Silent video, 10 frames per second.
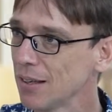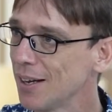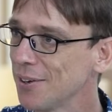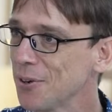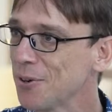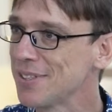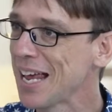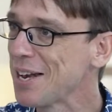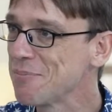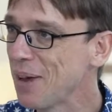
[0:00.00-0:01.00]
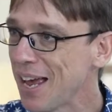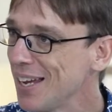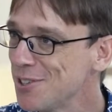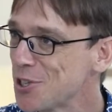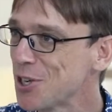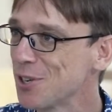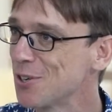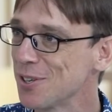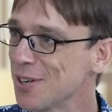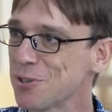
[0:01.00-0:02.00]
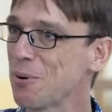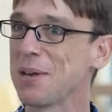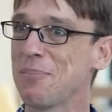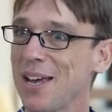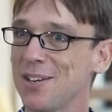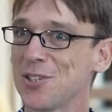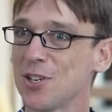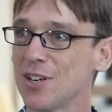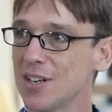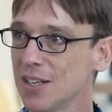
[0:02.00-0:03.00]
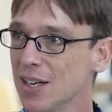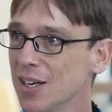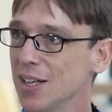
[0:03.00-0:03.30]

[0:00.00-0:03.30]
I don't know, a 10 pager or a 20 pager on